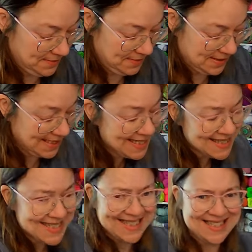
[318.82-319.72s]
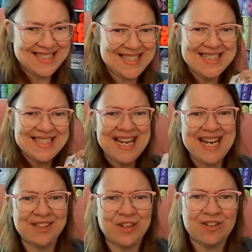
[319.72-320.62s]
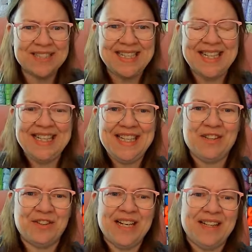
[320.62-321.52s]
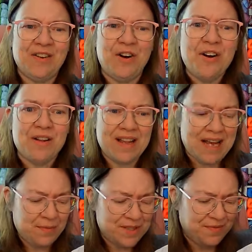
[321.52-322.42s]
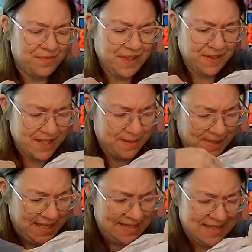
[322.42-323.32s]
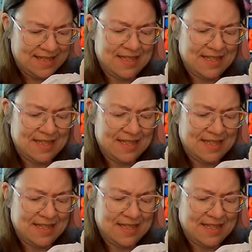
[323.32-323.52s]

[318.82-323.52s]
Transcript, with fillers: This did, didn't take long to get here at all. I was very amazed.